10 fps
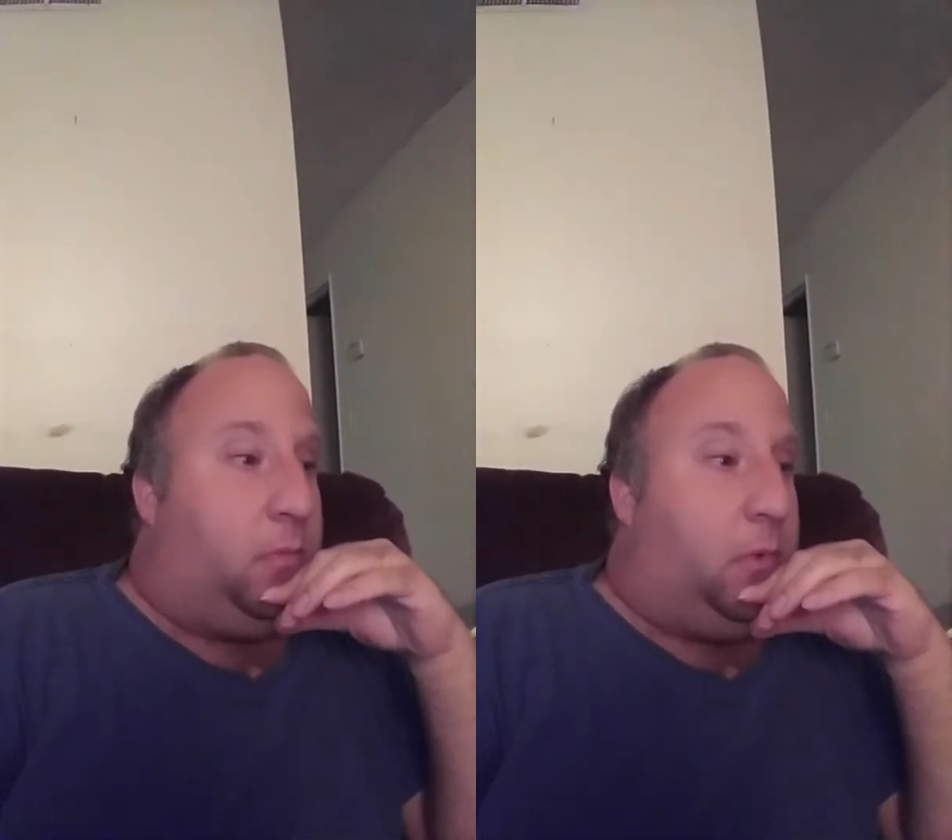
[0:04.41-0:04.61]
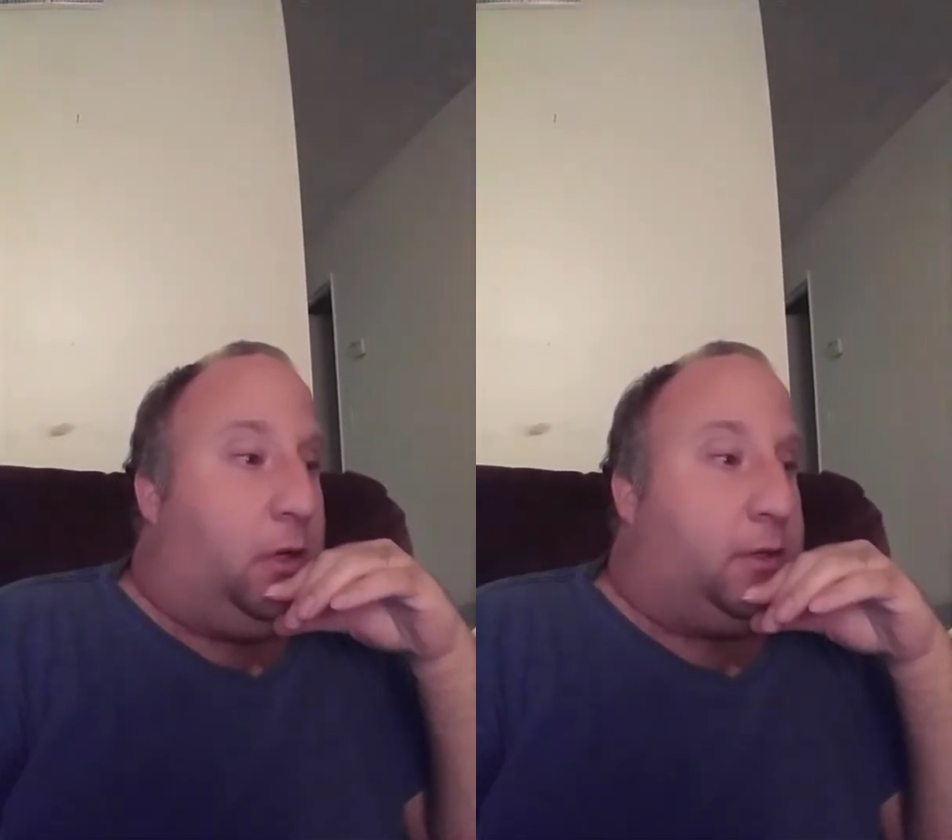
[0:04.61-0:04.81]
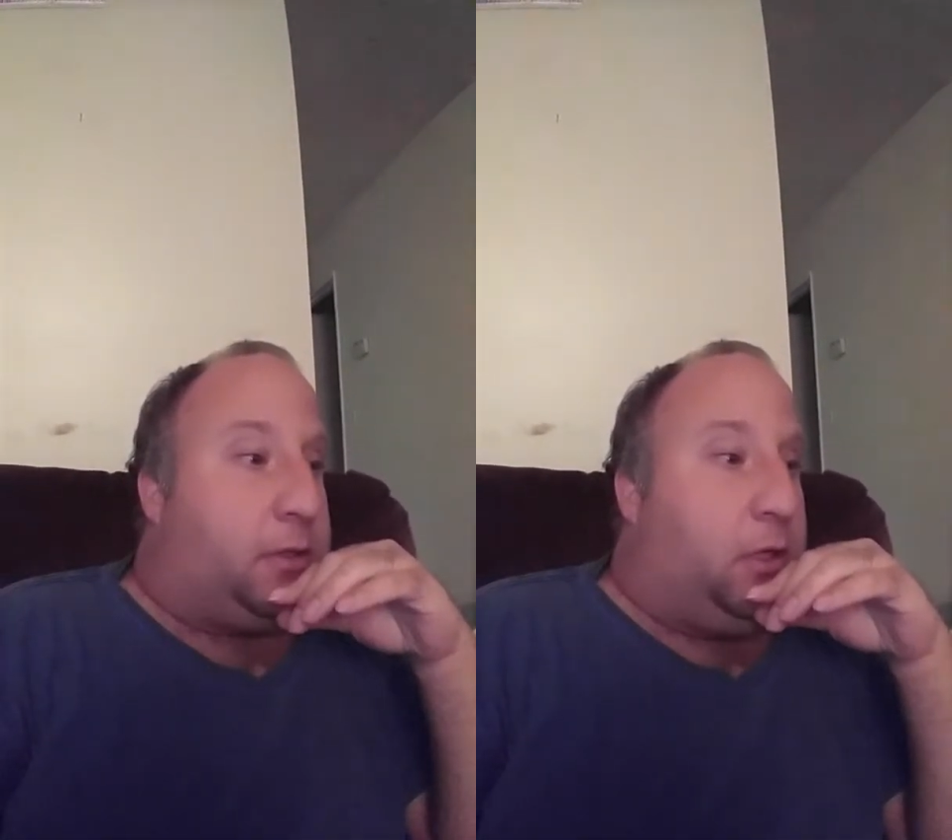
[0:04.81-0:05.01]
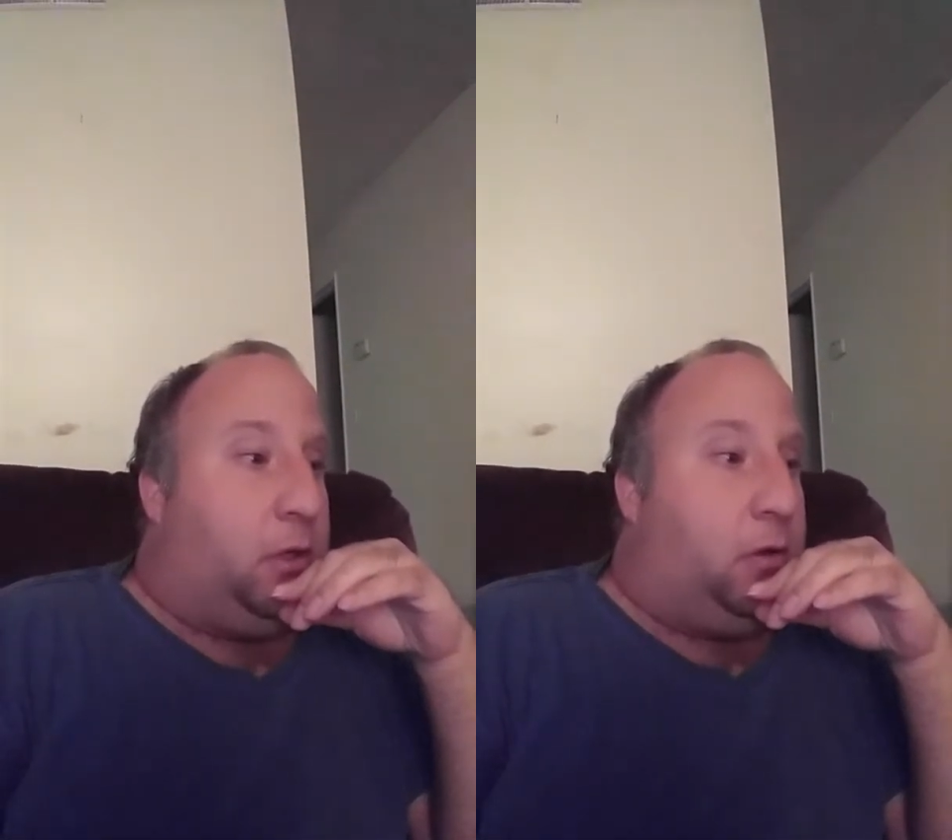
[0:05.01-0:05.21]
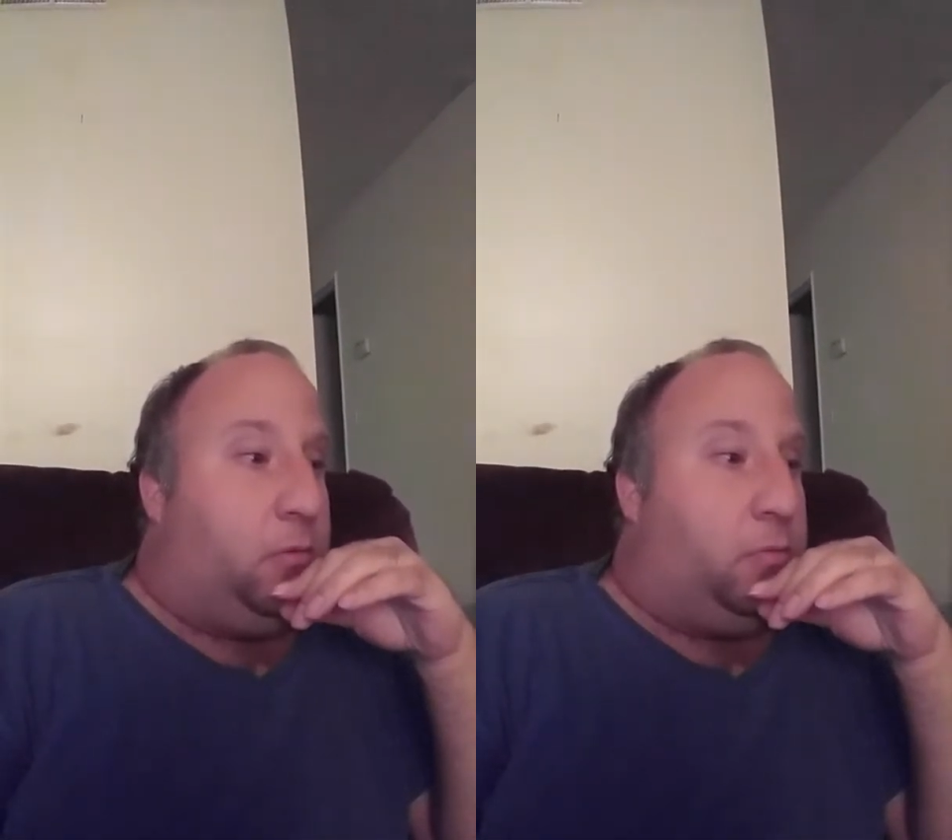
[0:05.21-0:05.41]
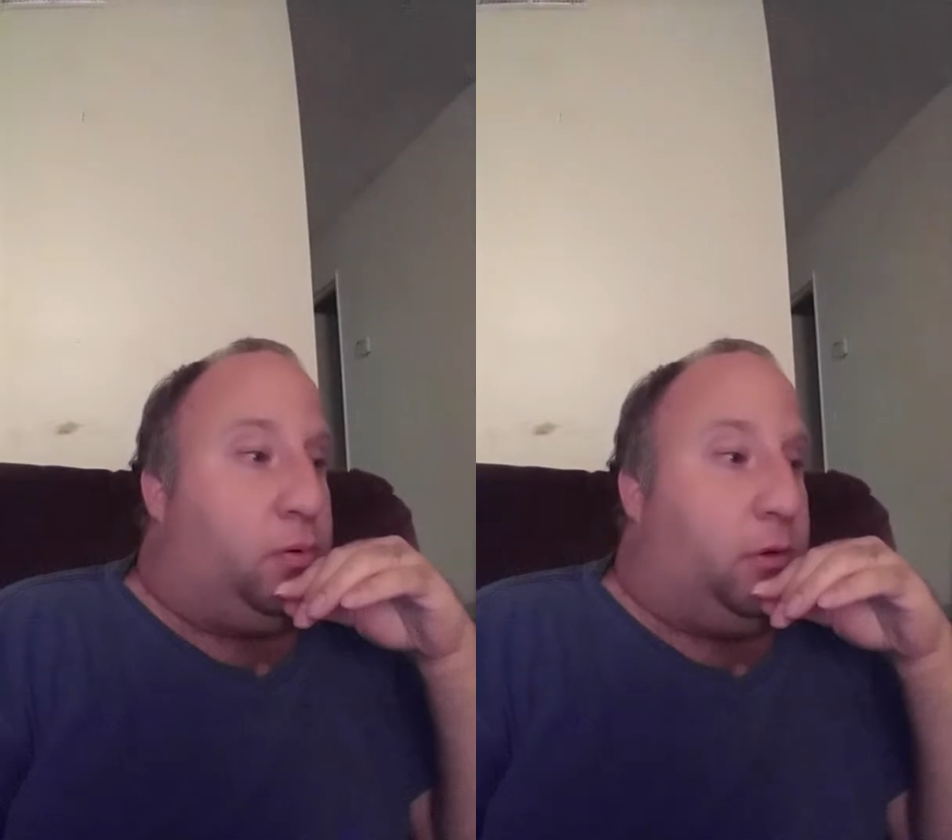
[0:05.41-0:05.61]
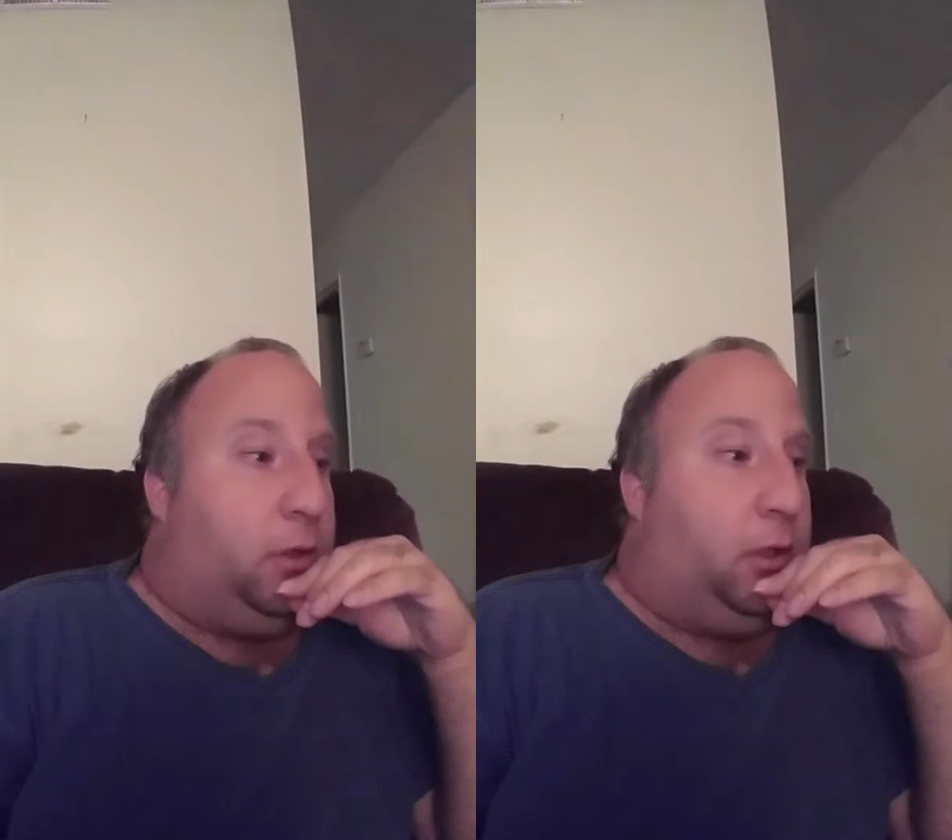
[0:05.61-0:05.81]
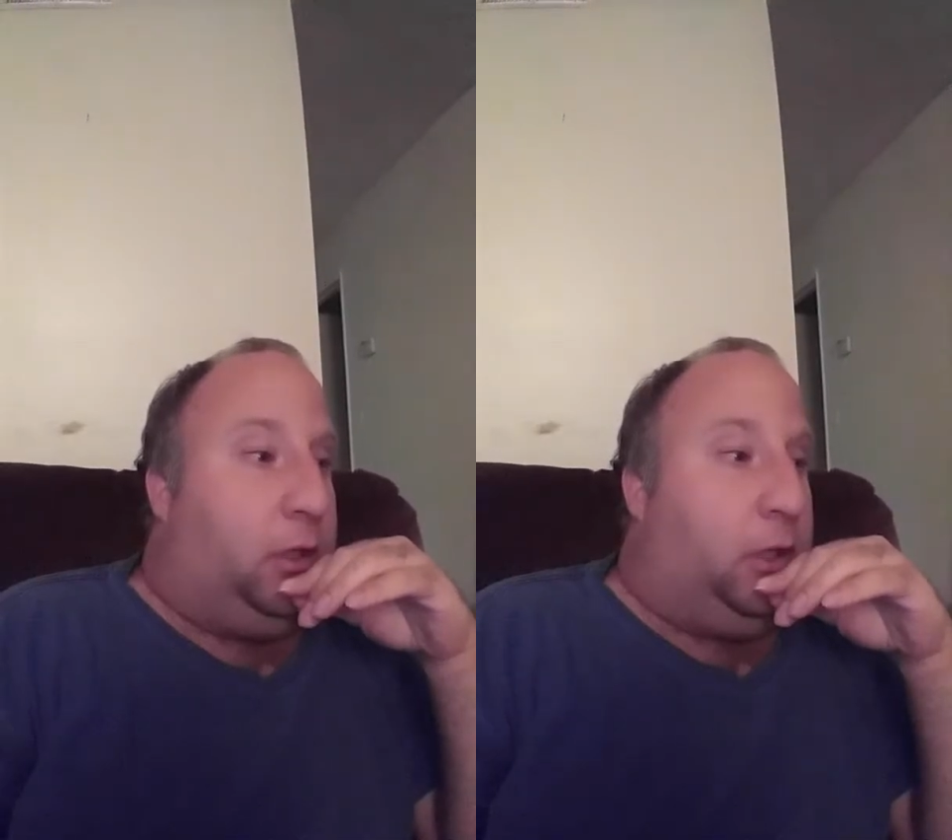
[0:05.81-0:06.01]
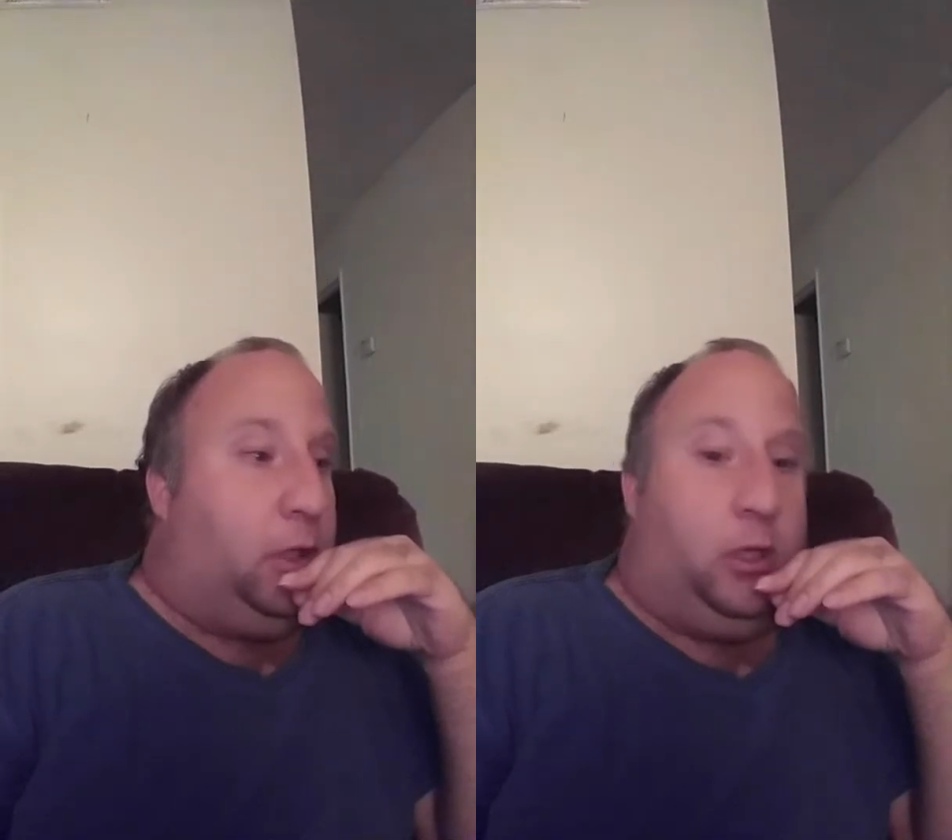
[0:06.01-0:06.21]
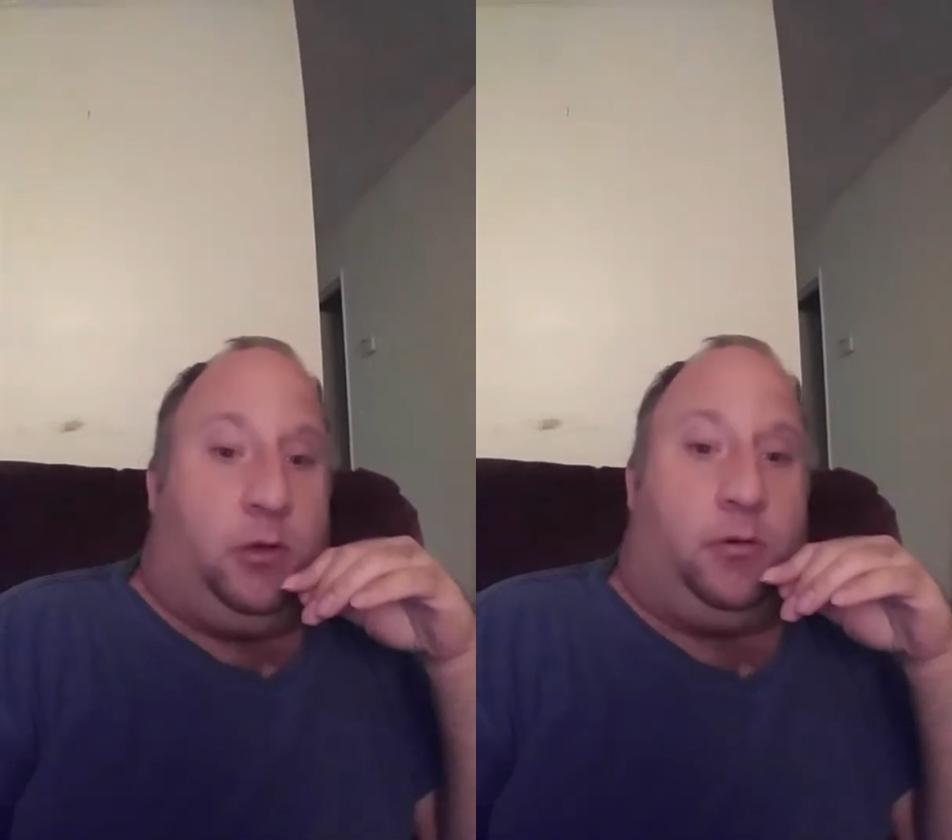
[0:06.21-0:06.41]
It's getting
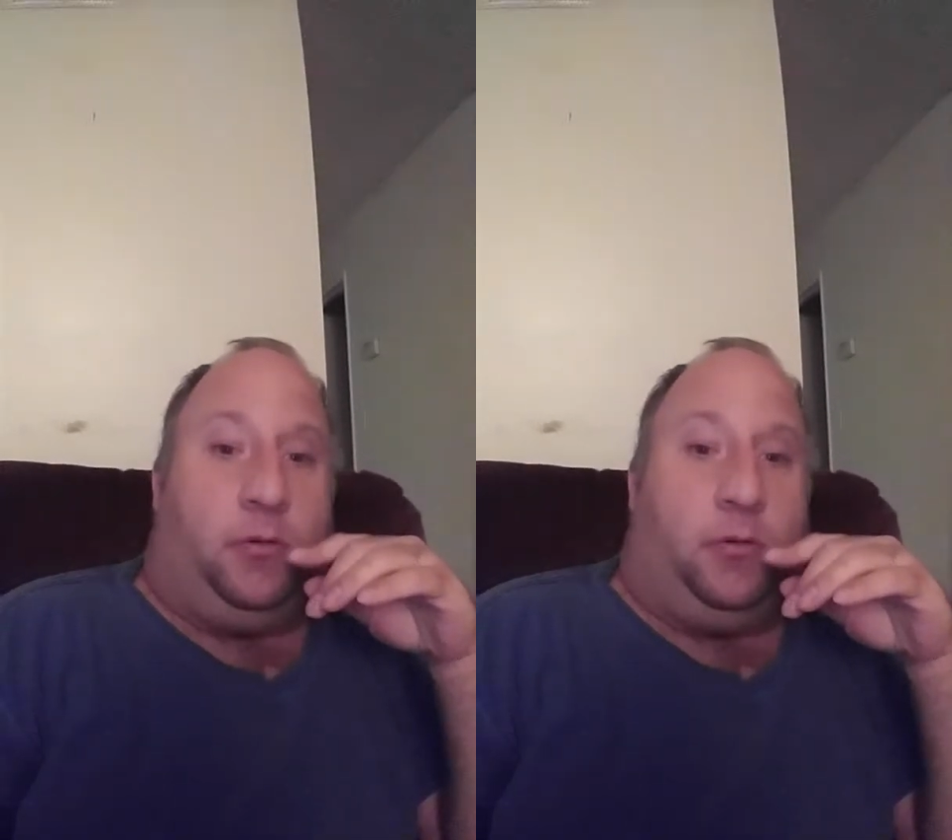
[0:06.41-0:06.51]
pretty